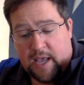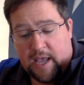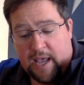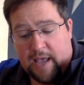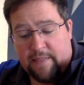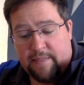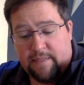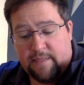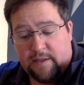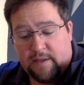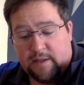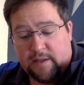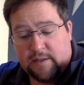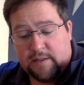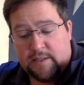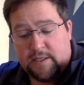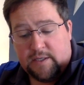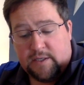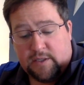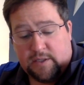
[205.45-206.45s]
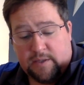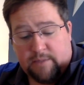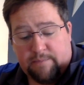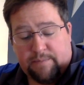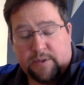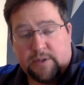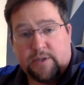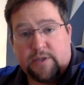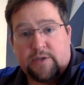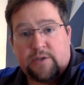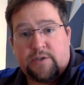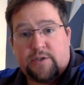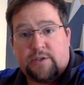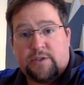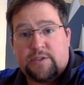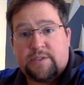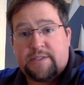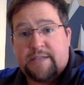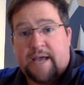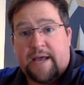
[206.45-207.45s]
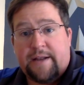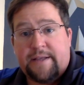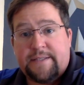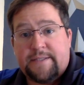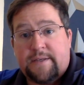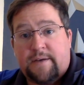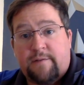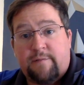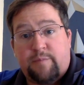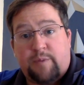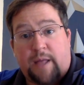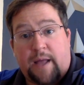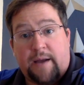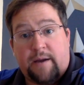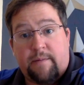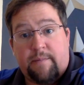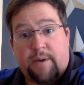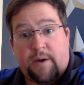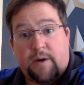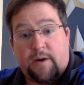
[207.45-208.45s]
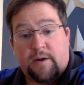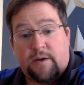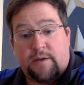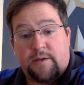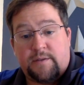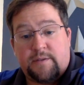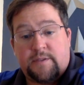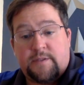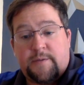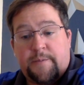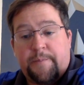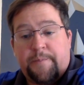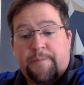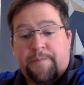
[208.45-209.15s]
and the legal and political status of Black Americans.